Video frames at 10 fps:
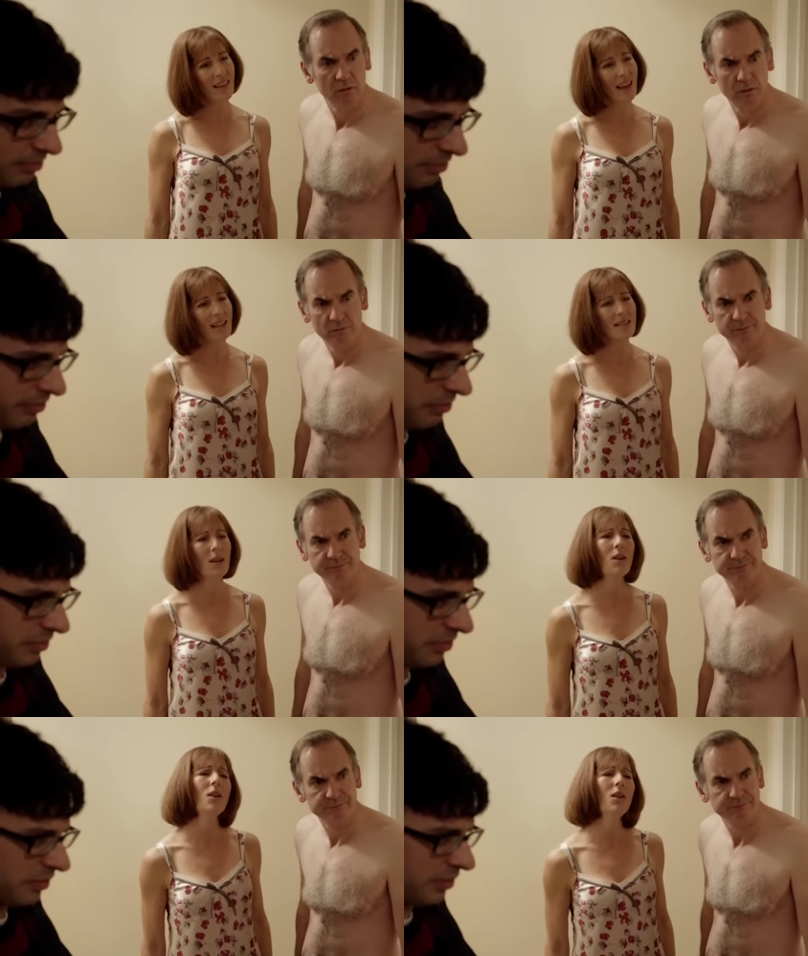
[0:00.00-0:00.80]
Speaker 1: Thanks.
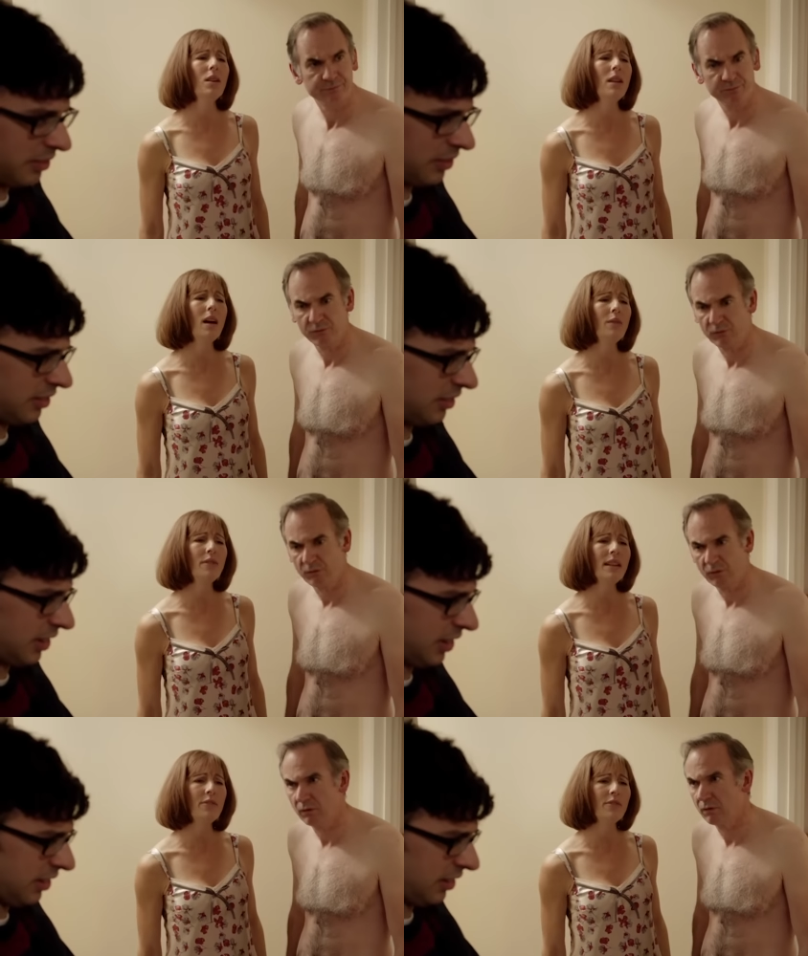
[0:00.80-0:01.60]
Oh,
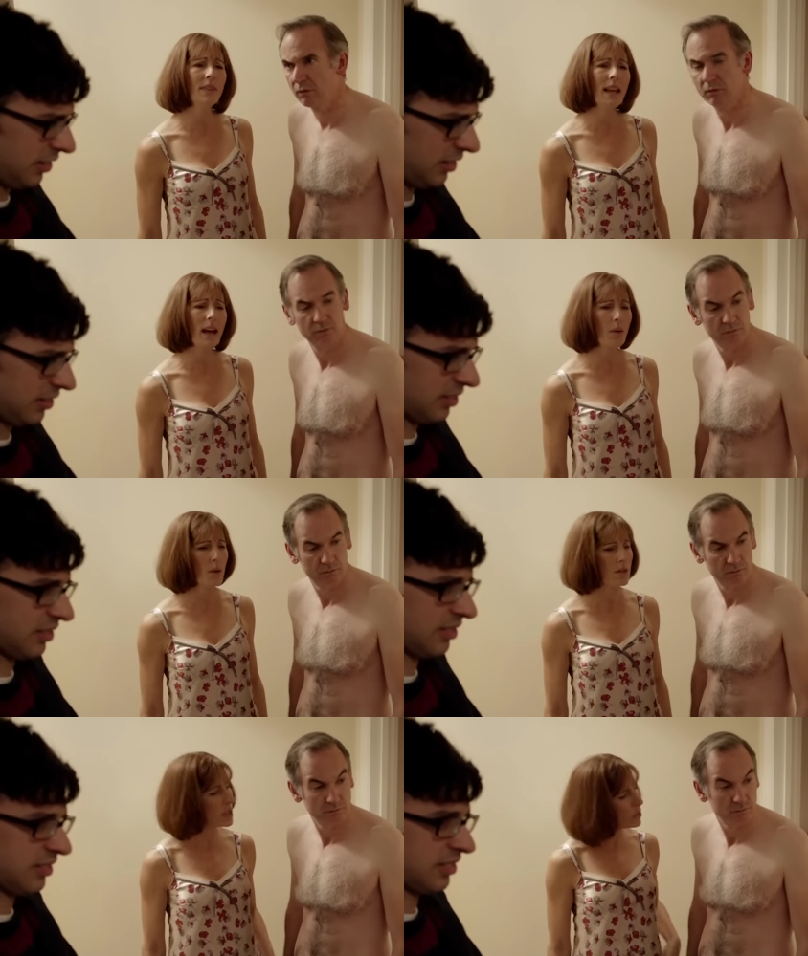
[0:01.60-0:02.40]
lovely
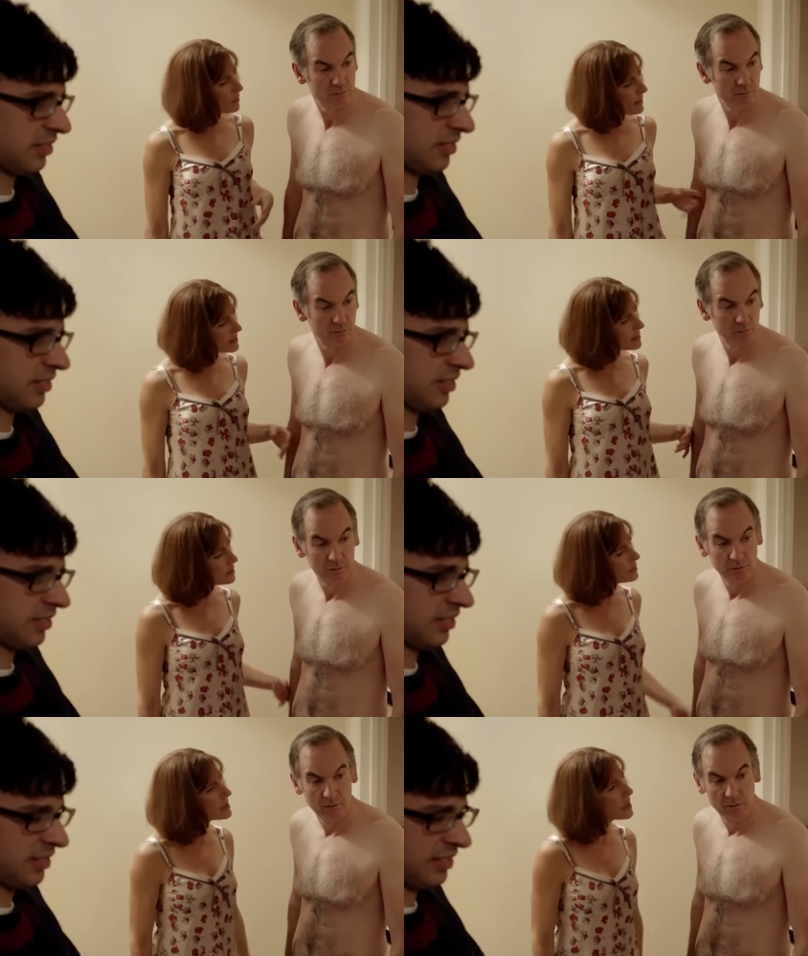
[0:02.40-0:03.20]
flowers. You were meant to
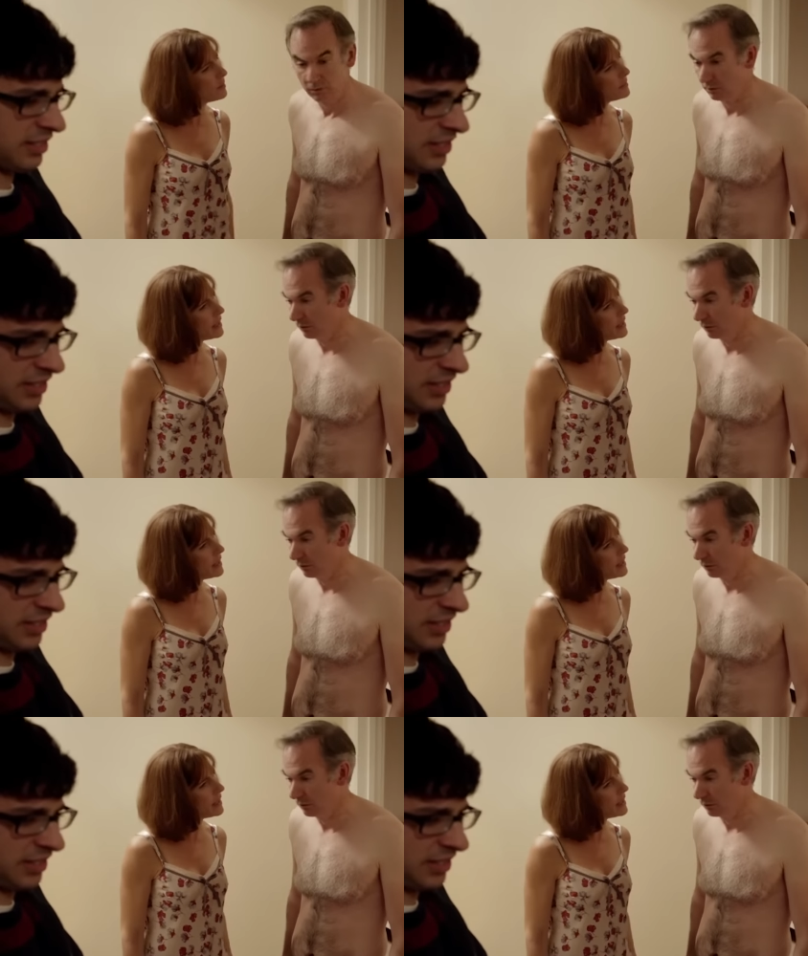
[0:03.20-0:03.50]
tell them to come